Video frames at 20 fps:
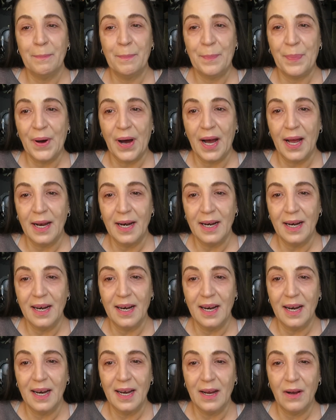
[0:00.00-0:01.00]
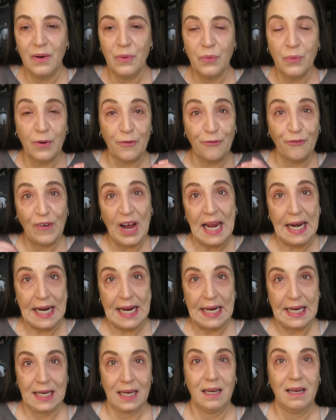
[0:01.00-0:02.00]
but we're
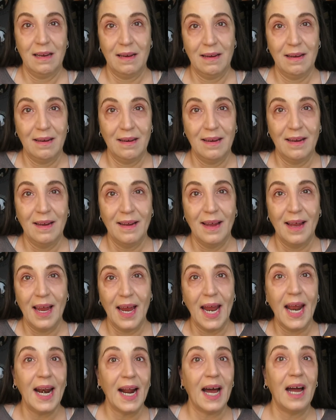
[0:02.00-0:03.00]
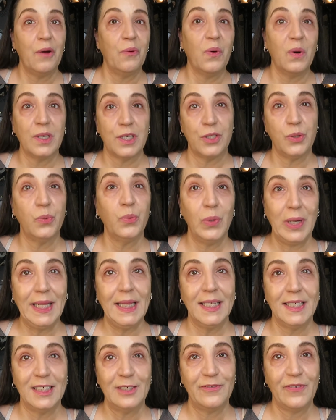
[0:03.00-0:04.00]
fighting, and I want to
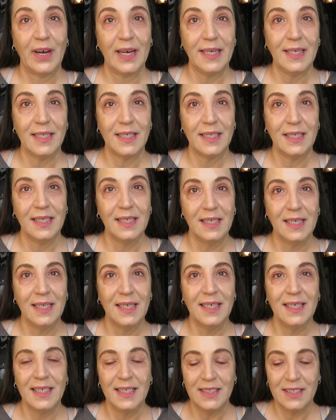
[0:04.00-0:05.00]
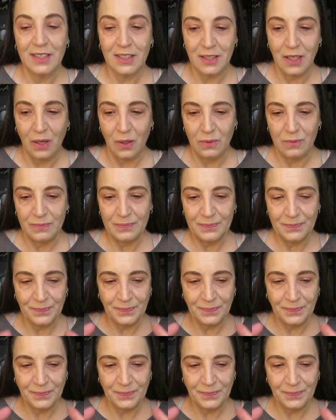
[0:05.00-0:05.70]
win this fight. So